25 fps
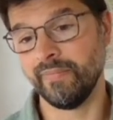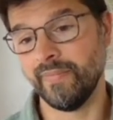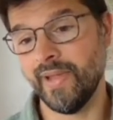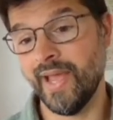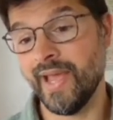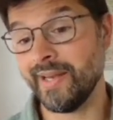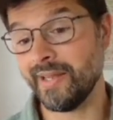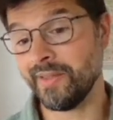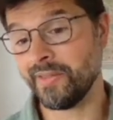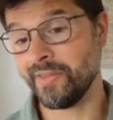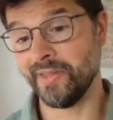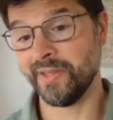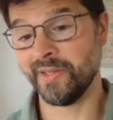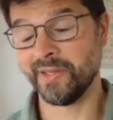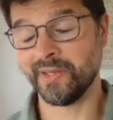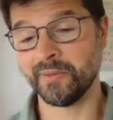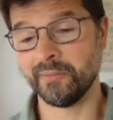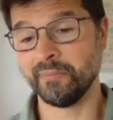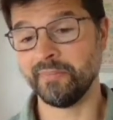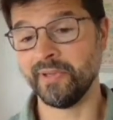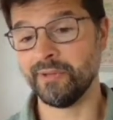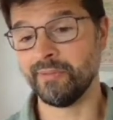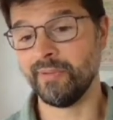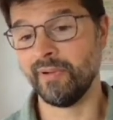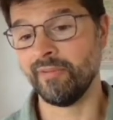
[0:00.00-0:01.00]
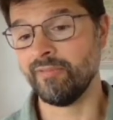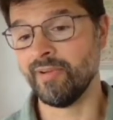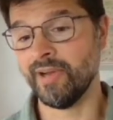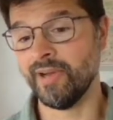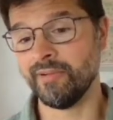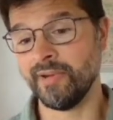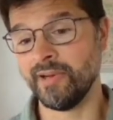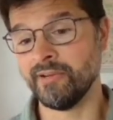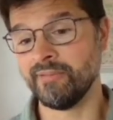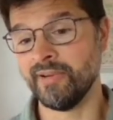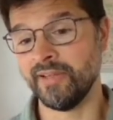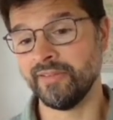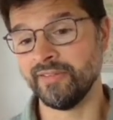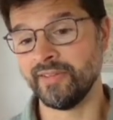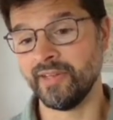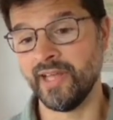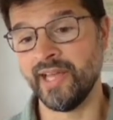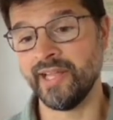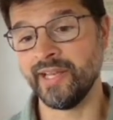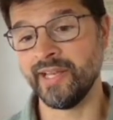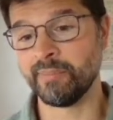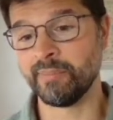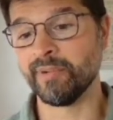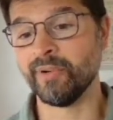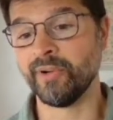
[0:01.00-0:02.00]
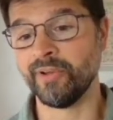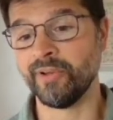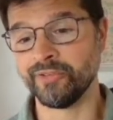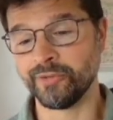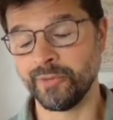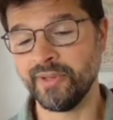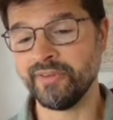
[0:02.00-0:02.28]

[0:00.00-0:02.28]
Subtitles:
anything can be re-rendered at any point.